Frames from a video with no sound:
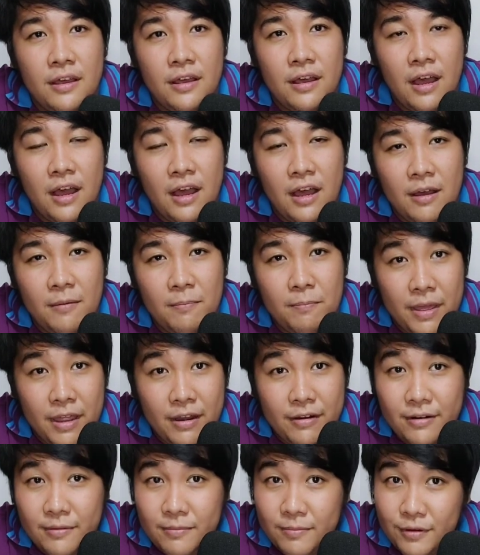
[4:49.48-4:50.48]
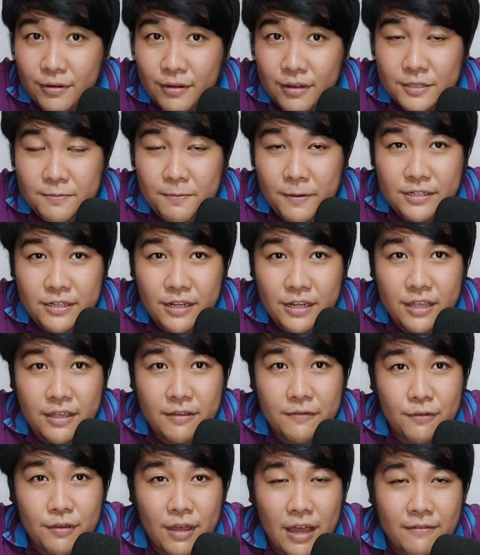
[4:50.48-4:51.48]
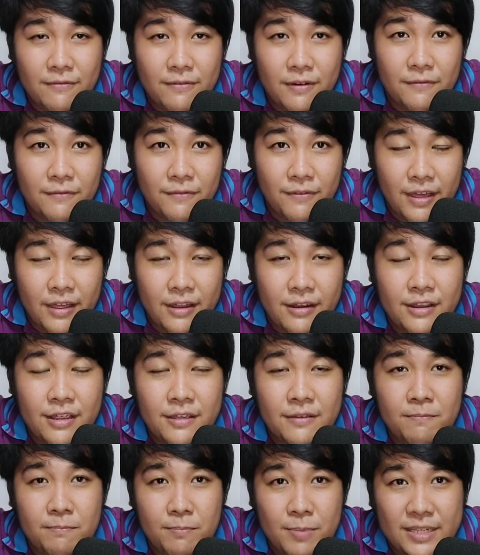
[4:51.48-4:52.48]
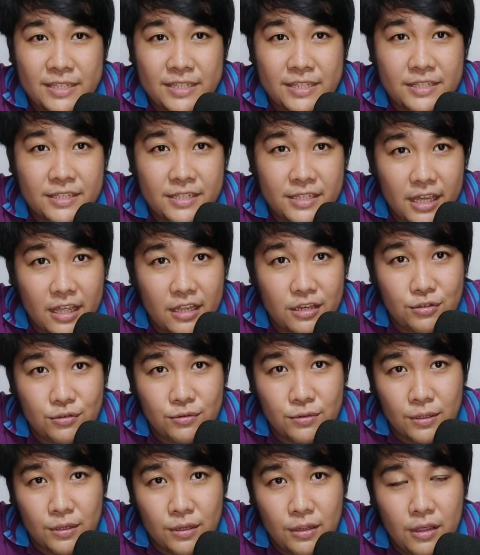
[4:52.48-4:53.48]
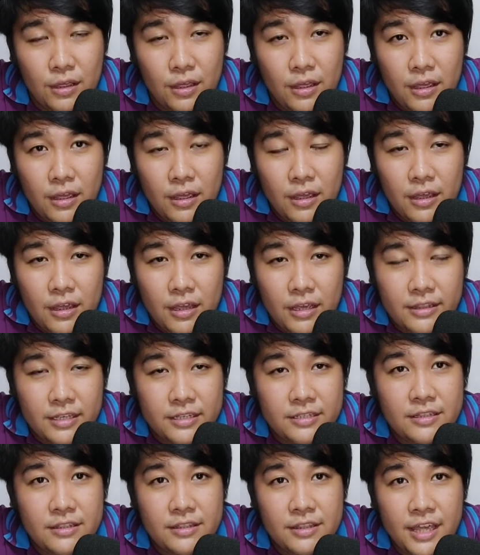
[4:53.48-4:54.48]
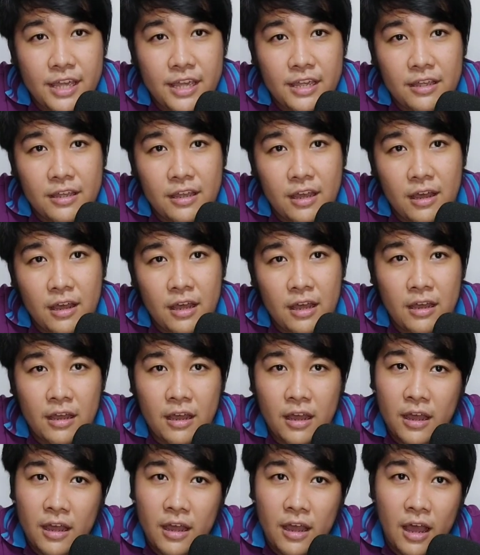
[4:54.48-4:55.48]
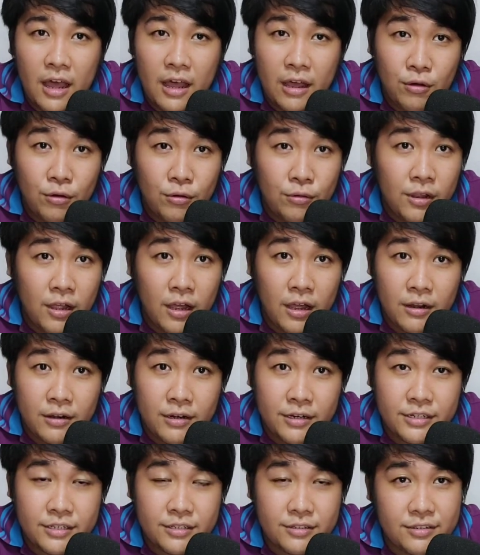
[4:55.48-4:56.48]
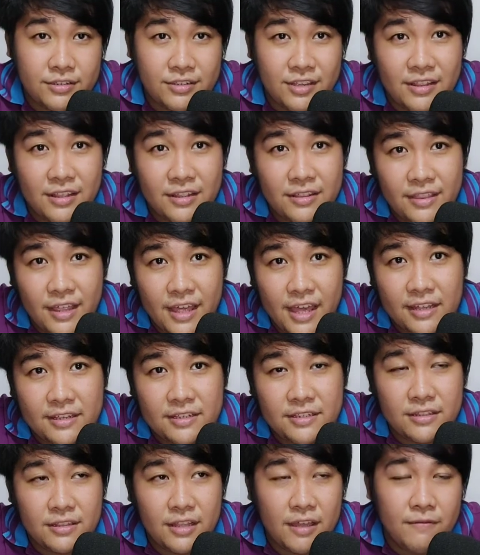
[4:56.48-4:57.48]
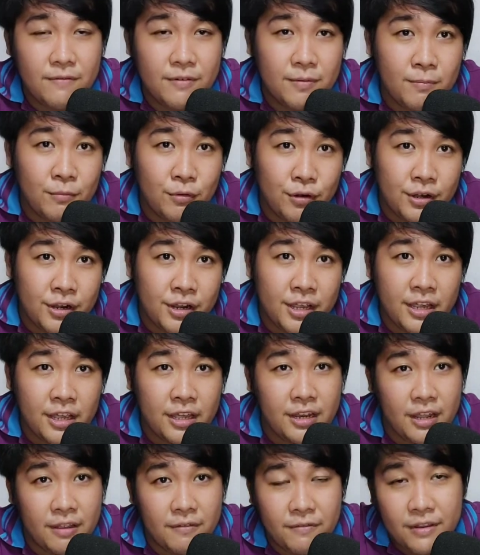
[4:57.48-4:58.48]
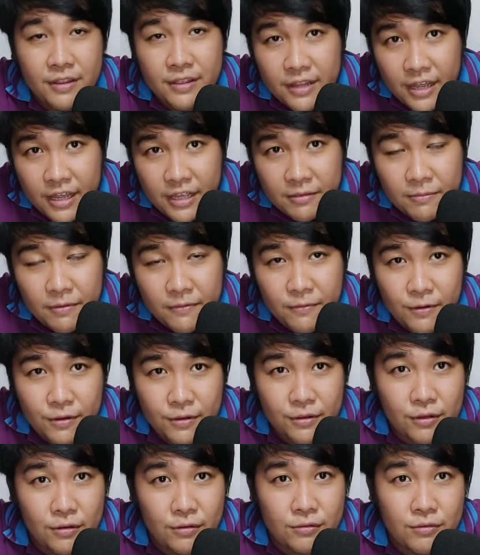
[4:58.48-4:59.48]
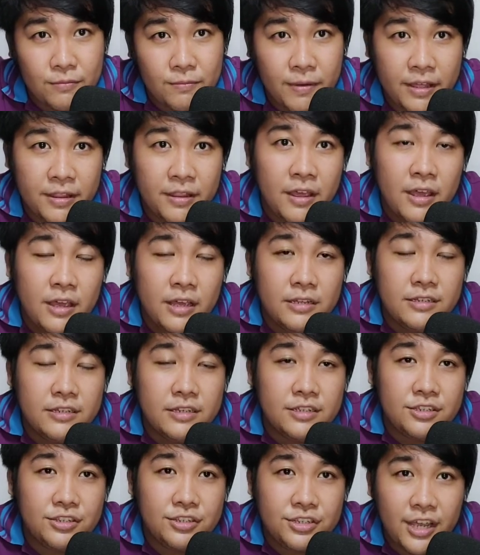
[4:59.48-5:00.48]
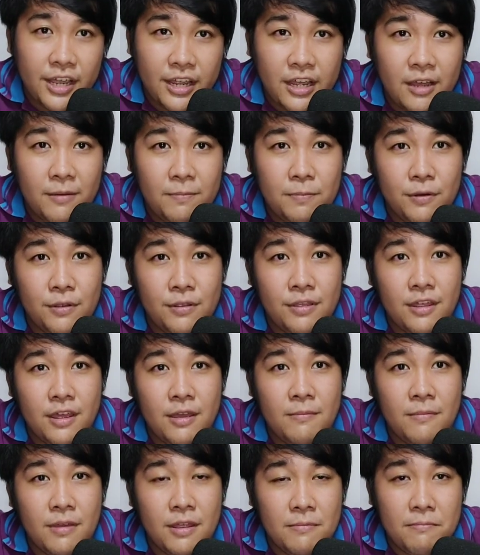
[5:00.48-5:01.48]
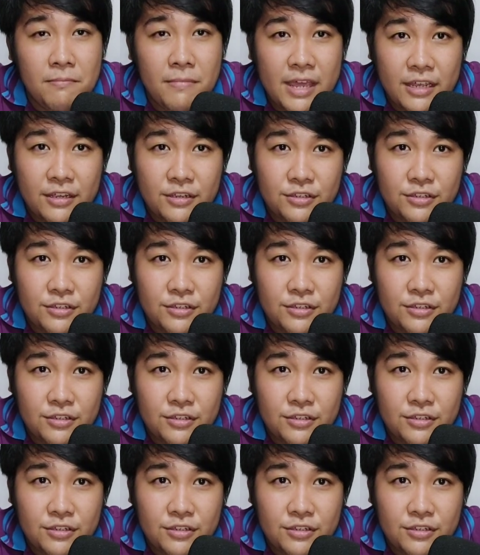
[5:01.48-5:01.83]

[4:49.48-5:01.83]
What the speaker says: bearable, especially if you have a very busy schedule. It doesn't take a whole hour just to send a text every morning and every night before you go to bed. Just check up on them and make